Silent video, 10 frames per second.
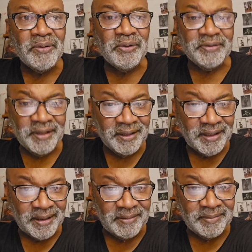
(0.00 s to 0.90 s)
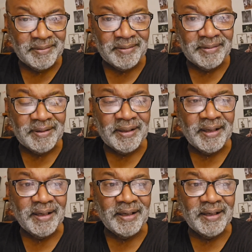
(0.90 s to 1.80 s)
who was sitting down
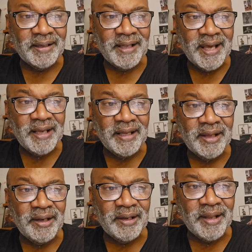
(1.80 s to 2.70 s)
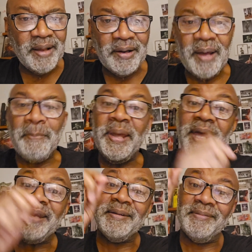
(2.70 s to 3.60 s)
and had a
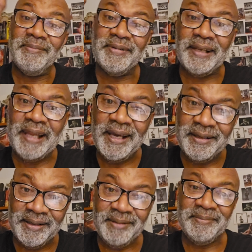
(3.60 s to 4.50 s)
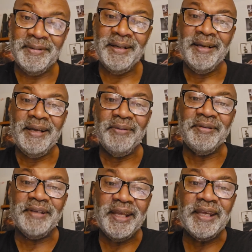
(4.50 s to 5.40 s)
pen with a light in it and
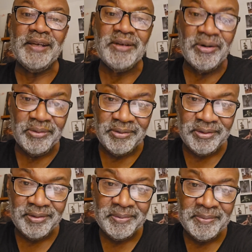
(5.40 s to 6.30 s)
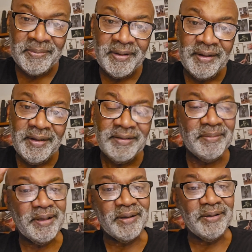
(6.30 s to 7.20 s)
was taking notes.
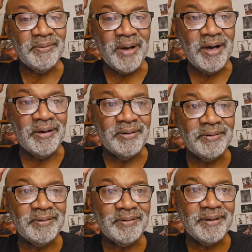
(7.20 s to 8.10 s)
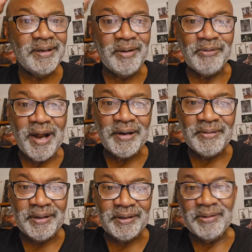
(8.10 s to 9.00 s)
So I'm like, wow, a rock
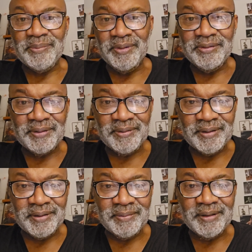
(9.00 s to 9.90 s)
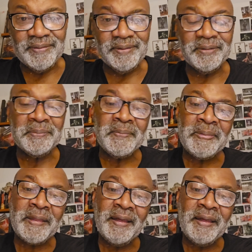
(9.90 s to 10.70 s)
critic or a music critic, whatever.